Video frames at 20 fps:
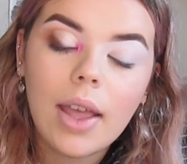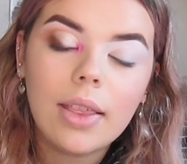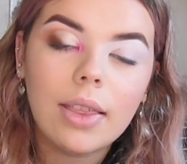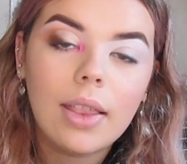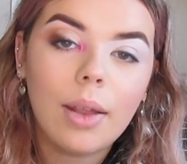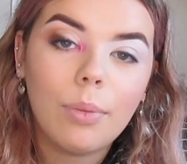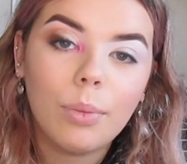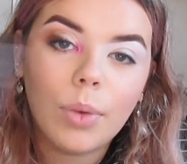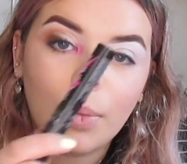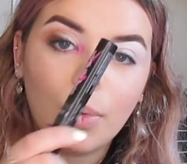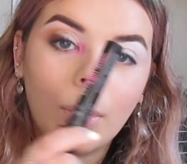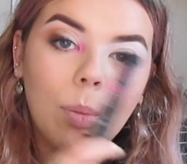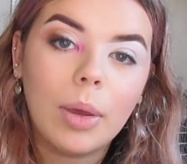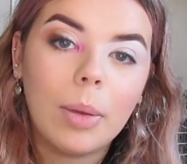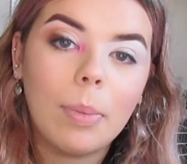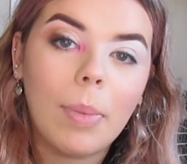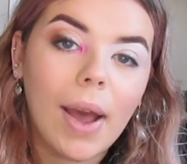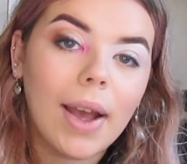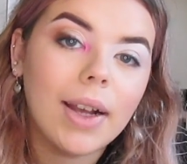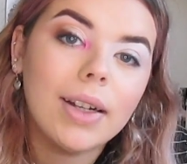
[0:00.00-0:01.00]
and then we will
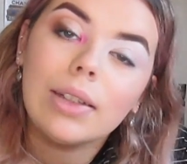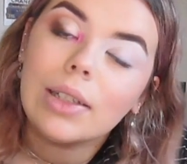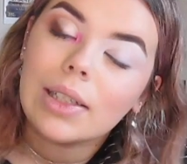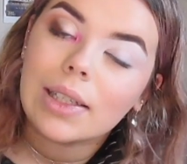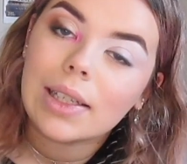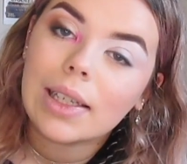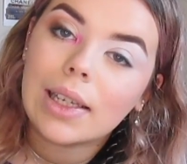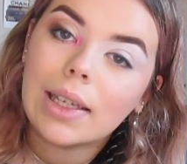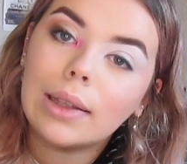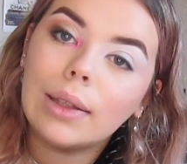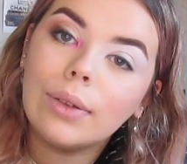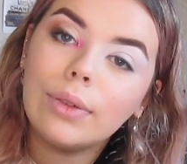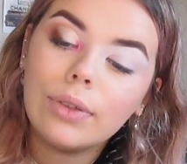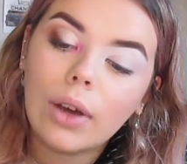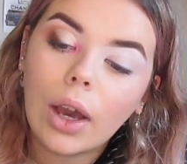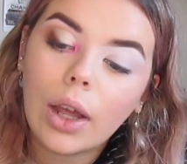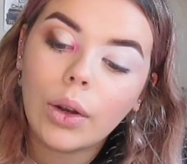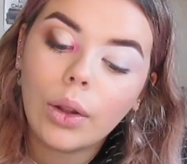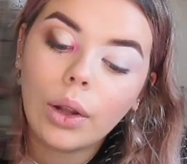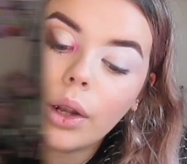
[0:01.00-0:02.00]
be back to see the
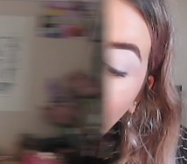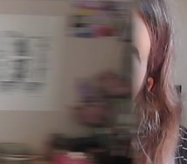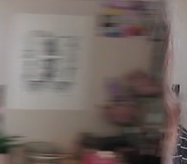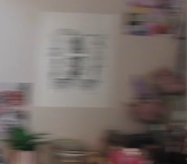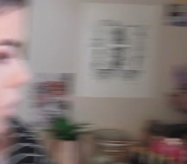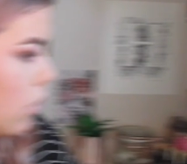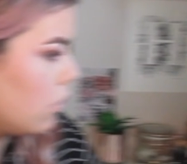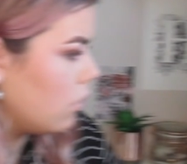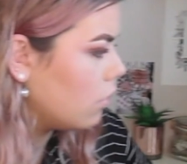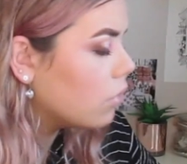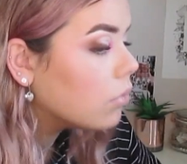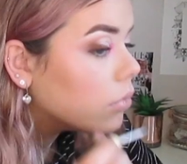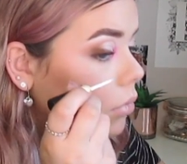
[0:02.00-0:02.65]
final look.